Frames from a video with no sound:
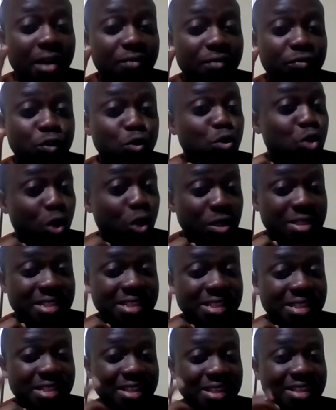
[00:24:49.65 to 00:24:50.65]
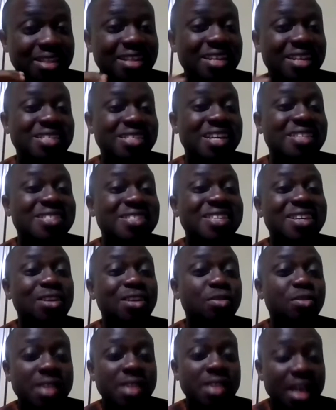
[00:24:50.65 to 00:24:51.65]
to succeed is a
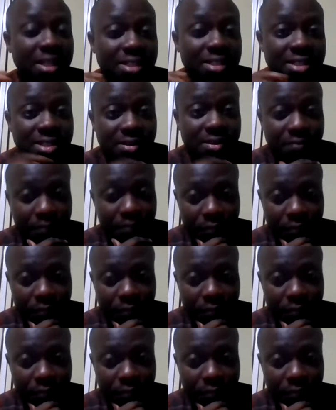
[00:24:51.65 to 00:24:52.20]
skill set.